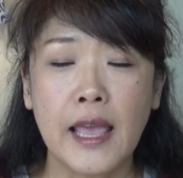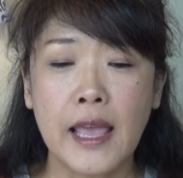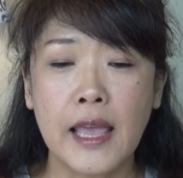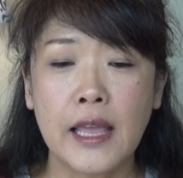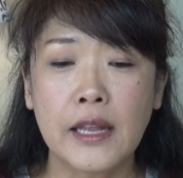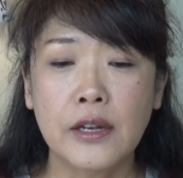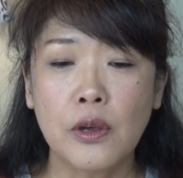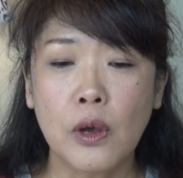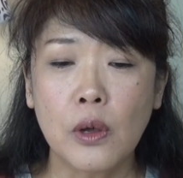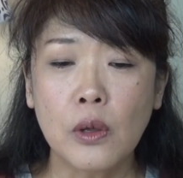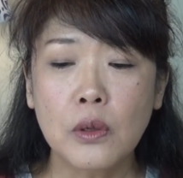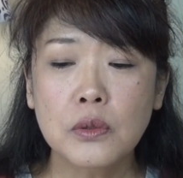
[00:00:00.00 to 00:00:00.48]

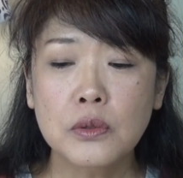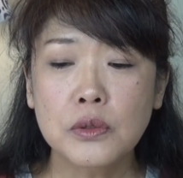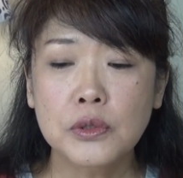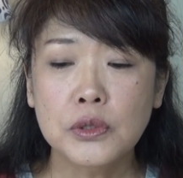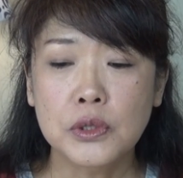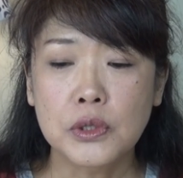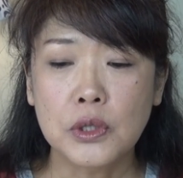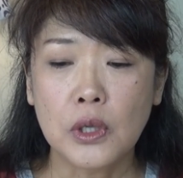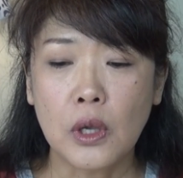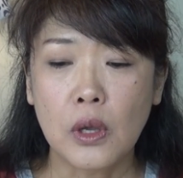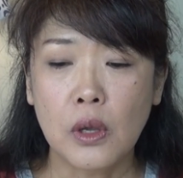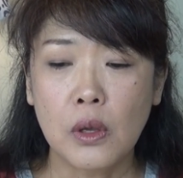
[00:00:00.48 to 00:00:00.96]
and
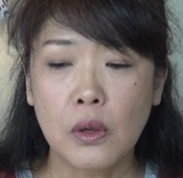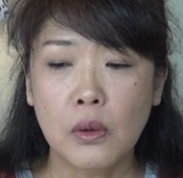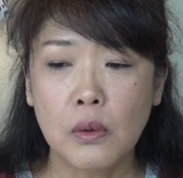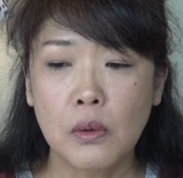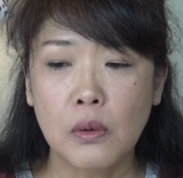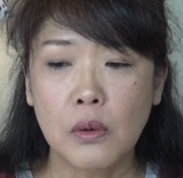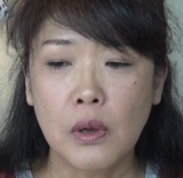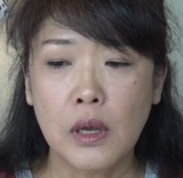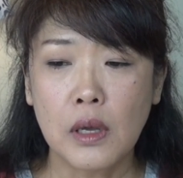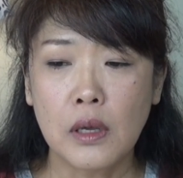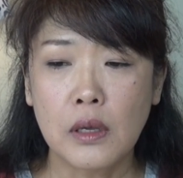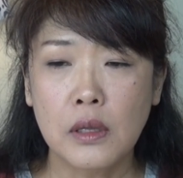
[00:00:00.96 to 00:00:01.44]

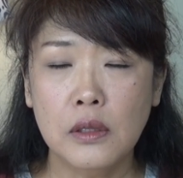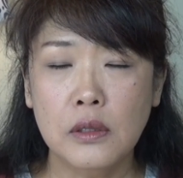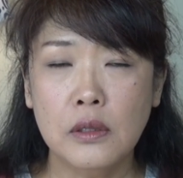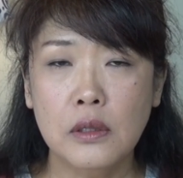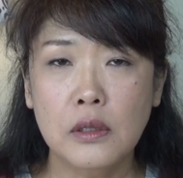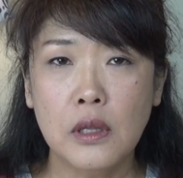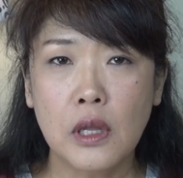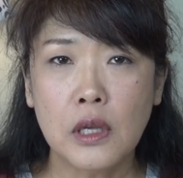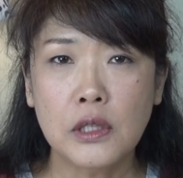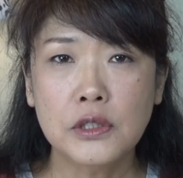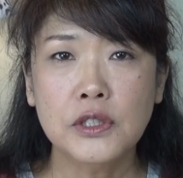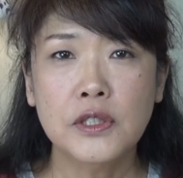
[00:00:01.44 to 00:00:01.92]
also
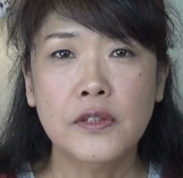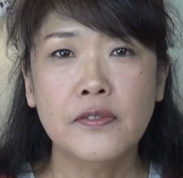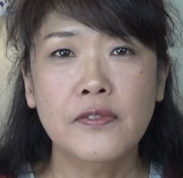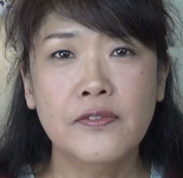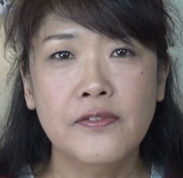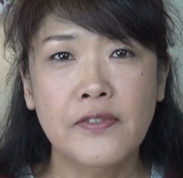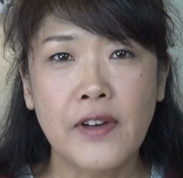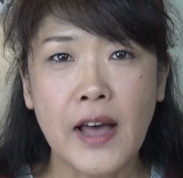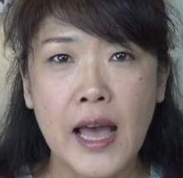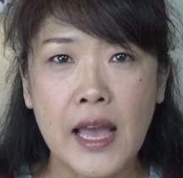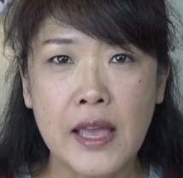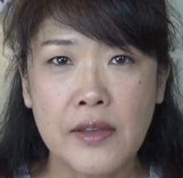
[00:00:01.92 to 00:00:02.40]
lots of
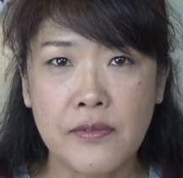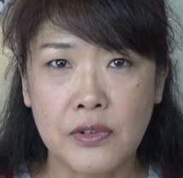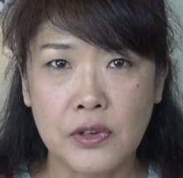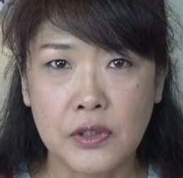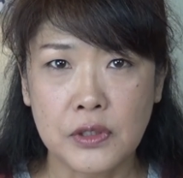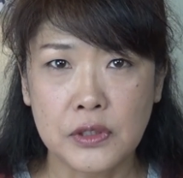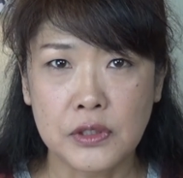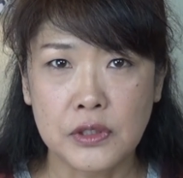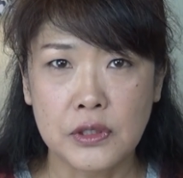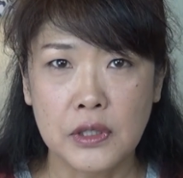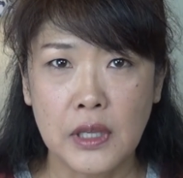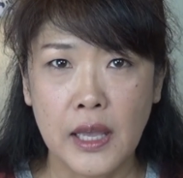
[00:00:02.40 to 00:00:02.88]

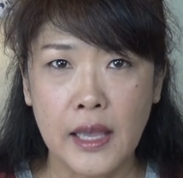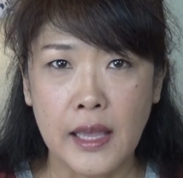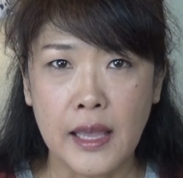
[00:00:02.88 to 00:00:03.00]
fibers,